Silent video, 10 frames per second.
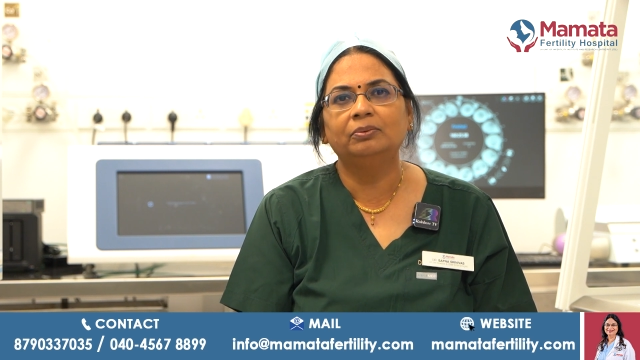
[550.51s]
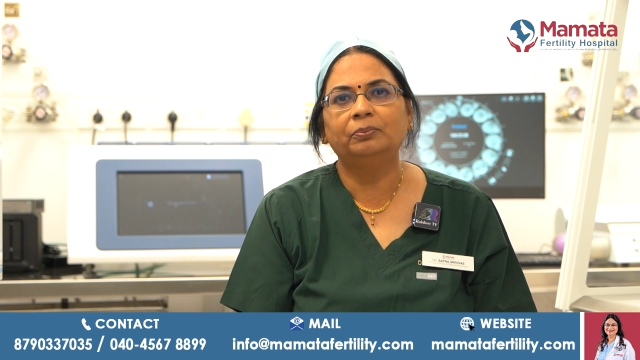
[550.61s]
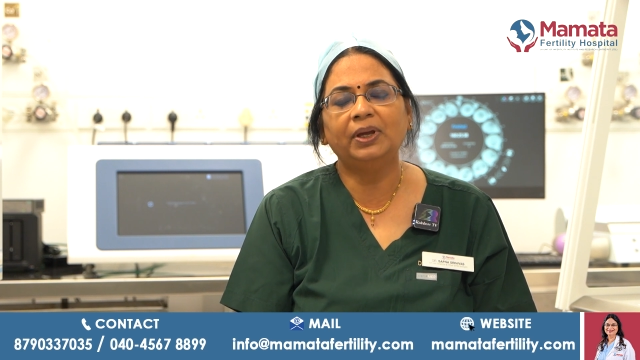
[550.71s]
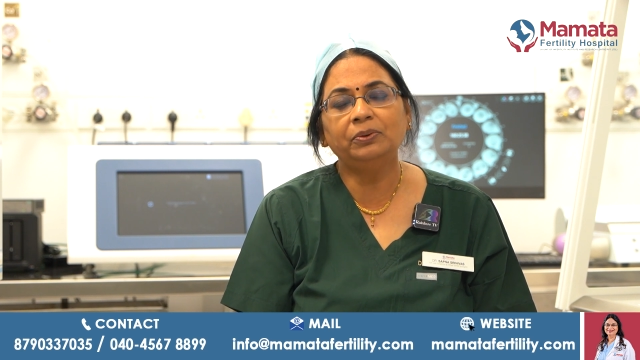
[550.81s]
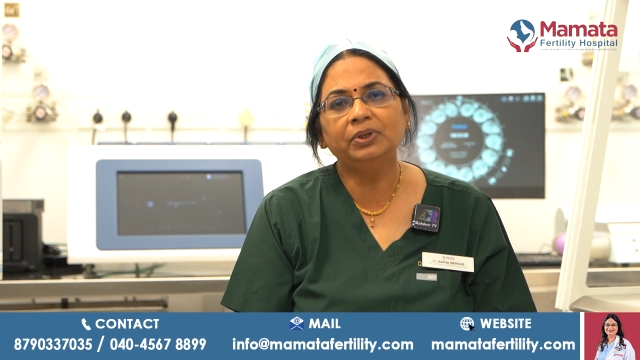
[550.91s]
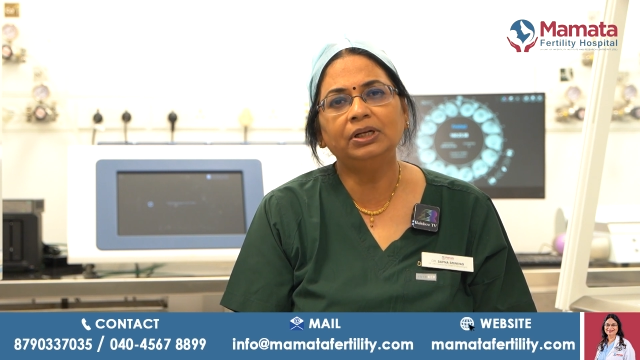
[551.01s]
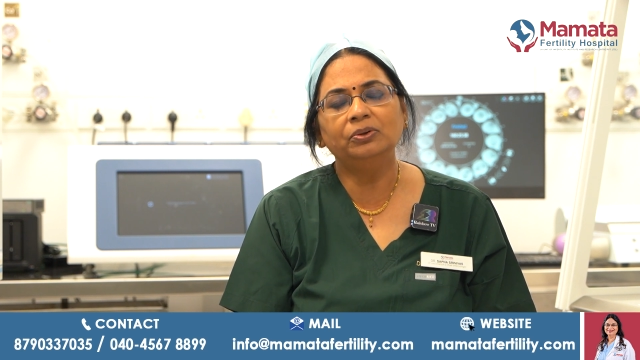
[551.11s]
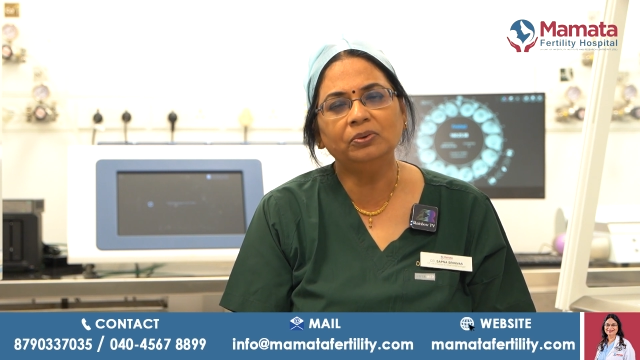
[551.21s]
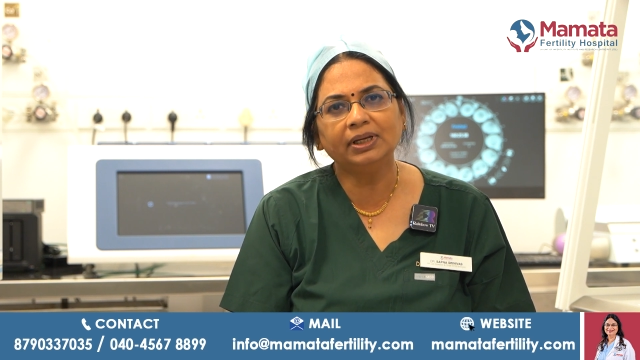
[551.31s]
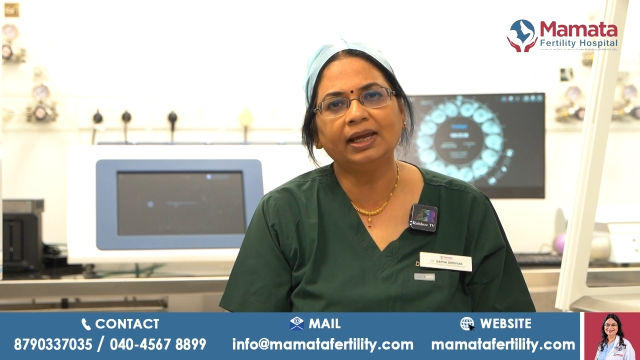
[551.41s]
When we
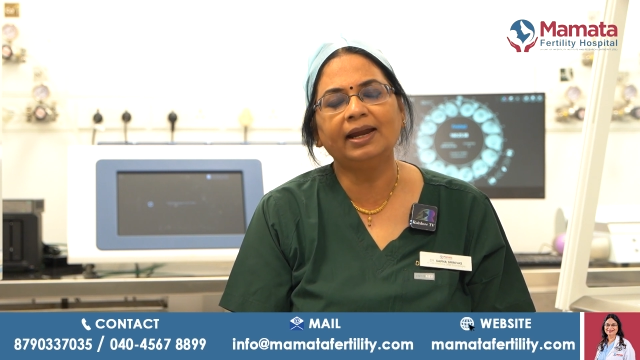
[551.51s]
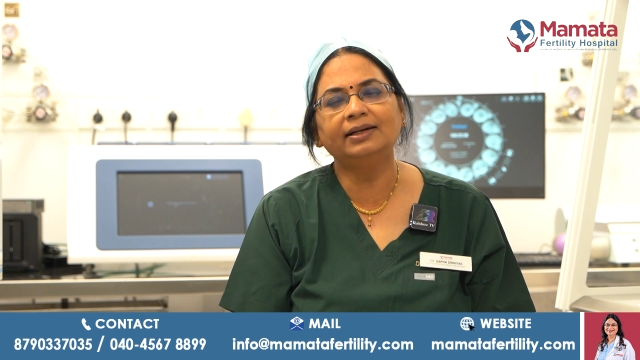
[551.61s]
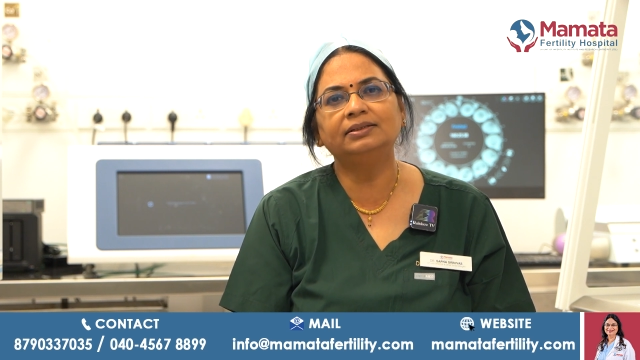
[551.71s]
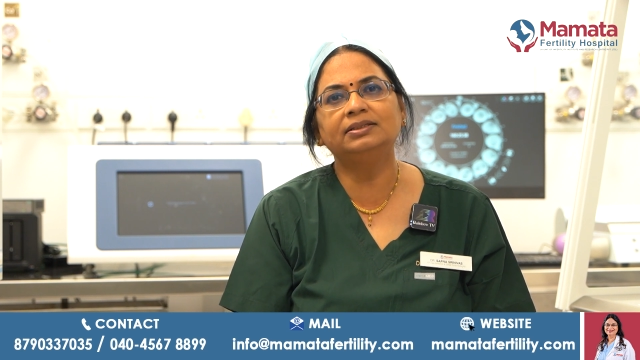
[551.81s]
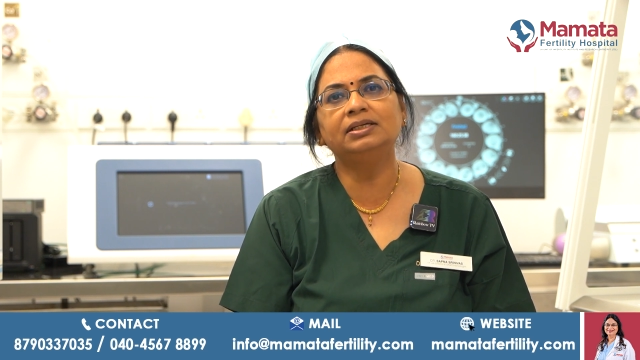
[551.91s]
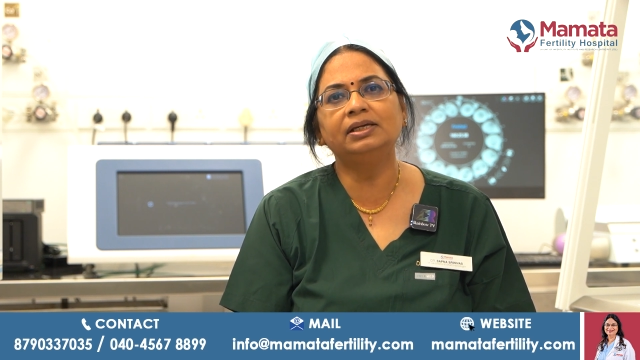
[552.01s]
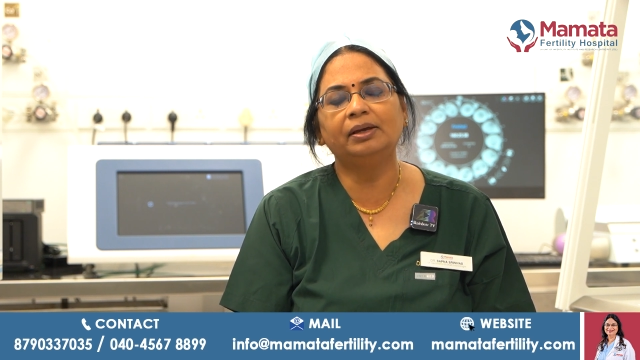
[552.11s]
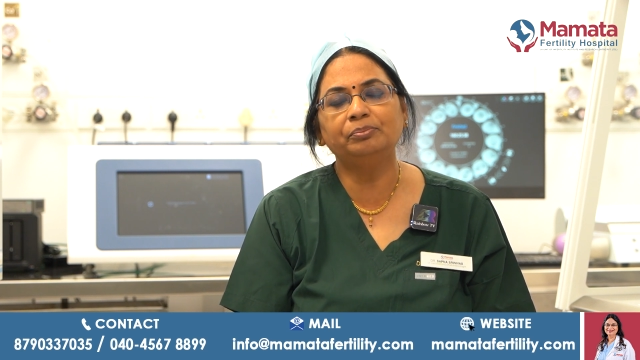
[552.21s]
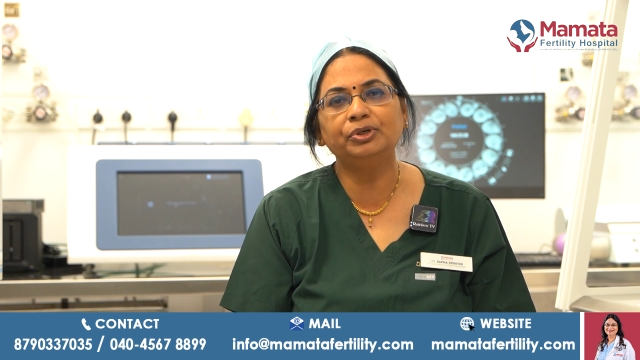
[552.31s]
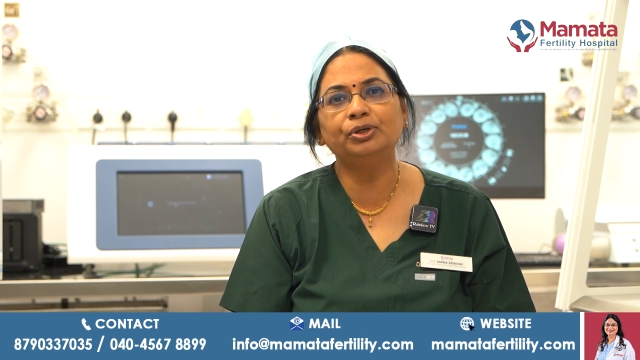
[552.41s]
look at the
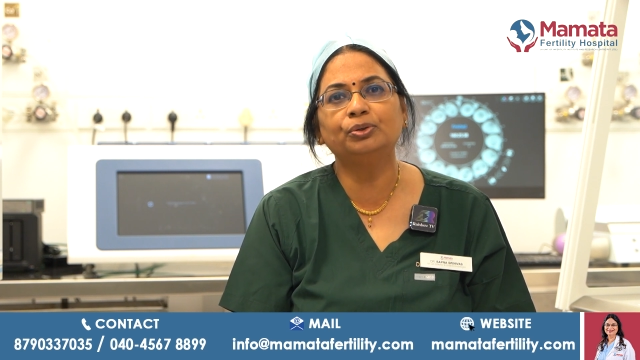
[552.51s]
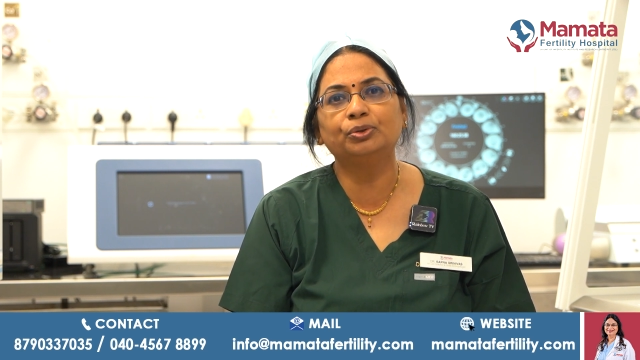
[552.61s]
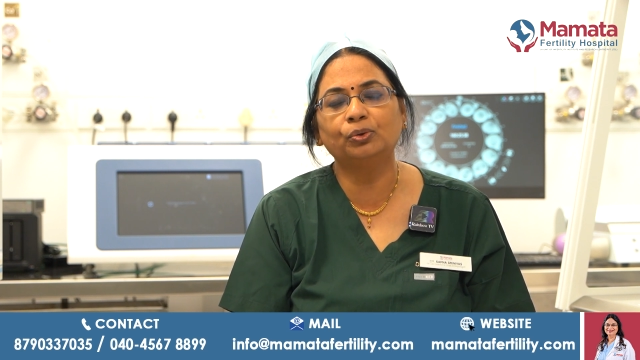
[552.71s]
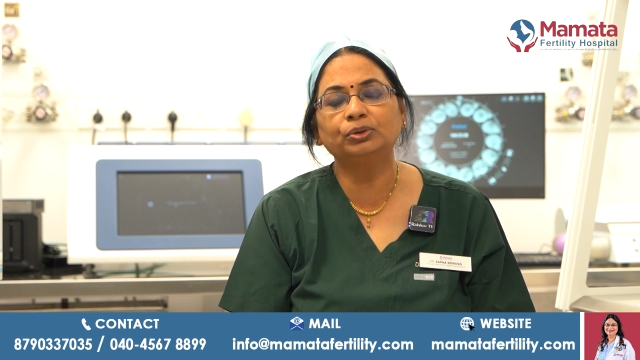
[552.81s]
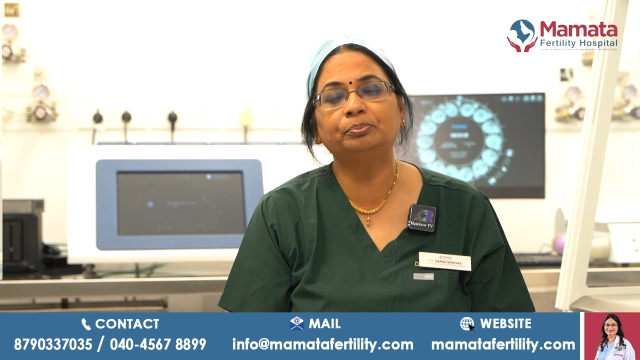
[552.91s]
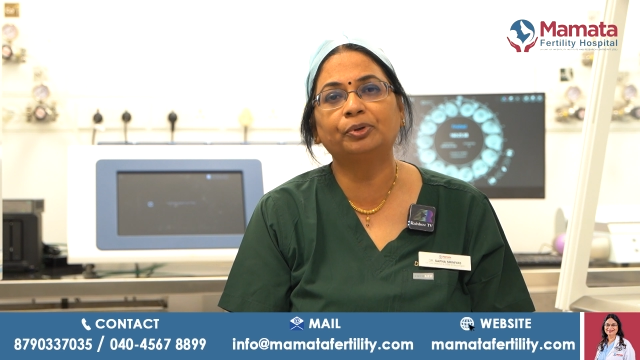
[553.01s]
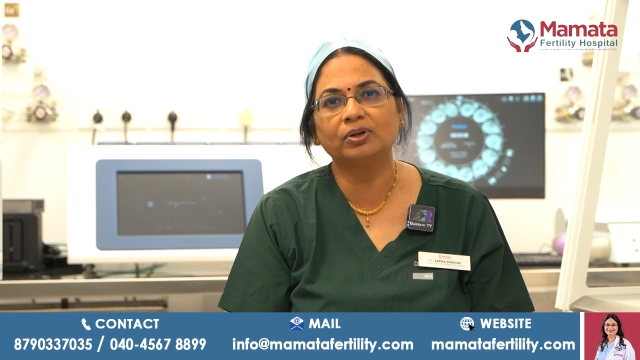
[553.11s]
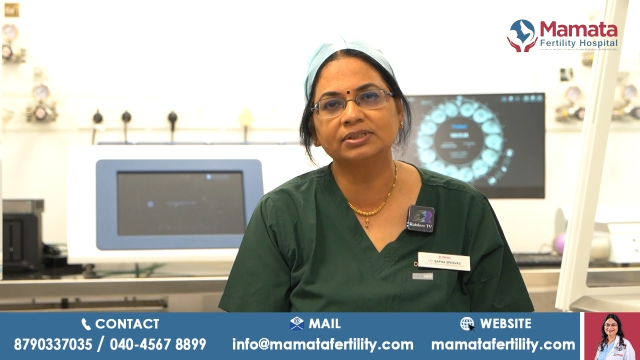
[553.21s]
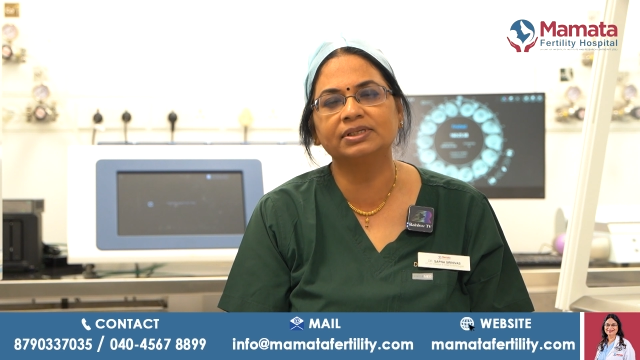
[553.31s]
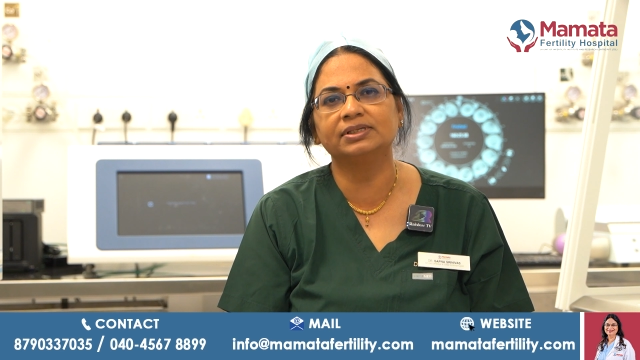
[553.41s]
embryo growth
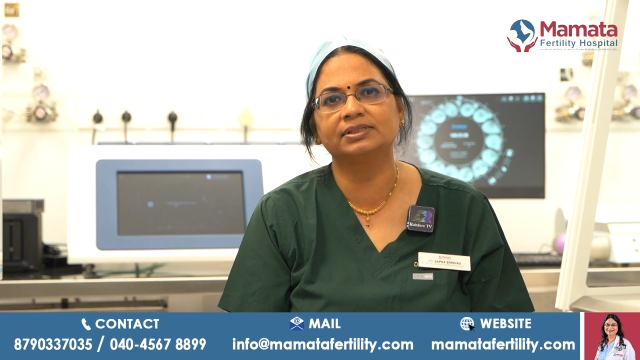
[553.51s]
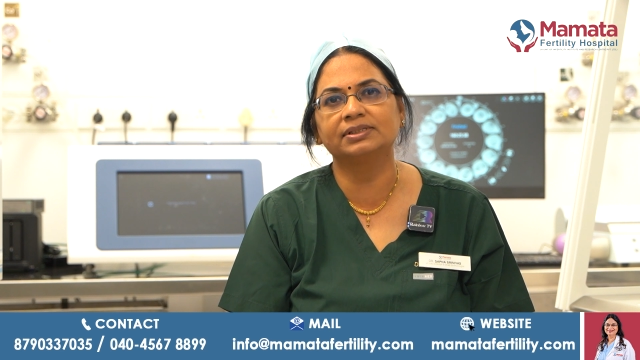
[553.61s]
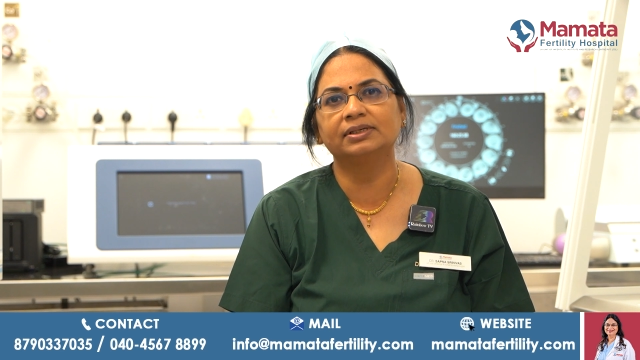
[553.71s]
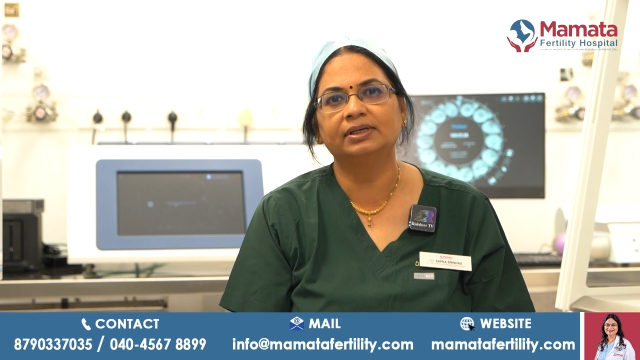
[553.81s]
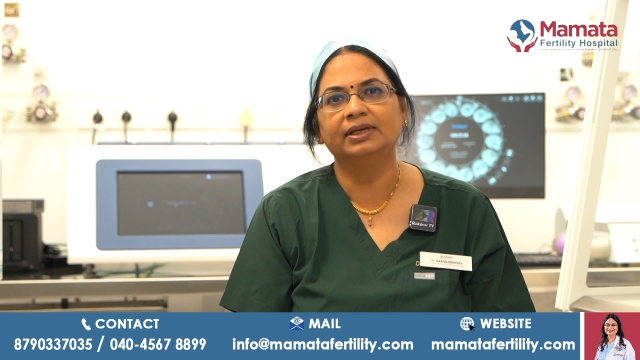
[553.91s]
process